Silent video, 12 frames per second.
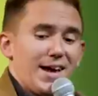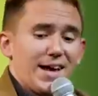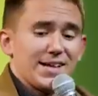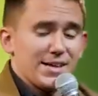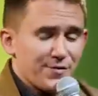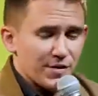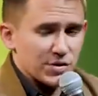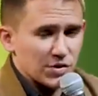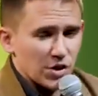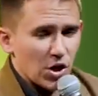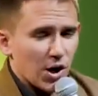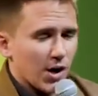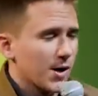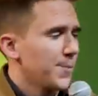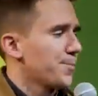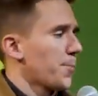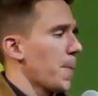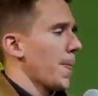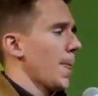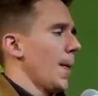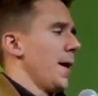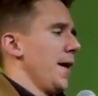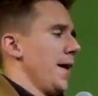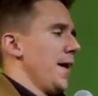And then he fixed the car.
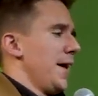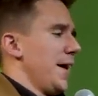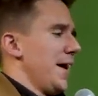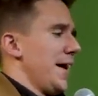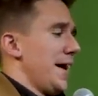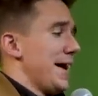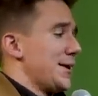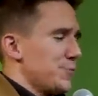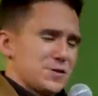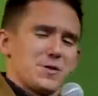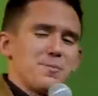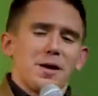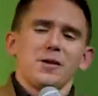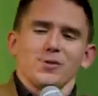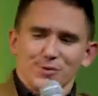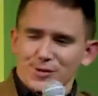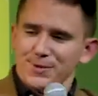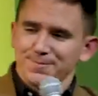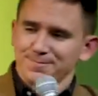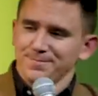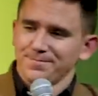And it was the belt.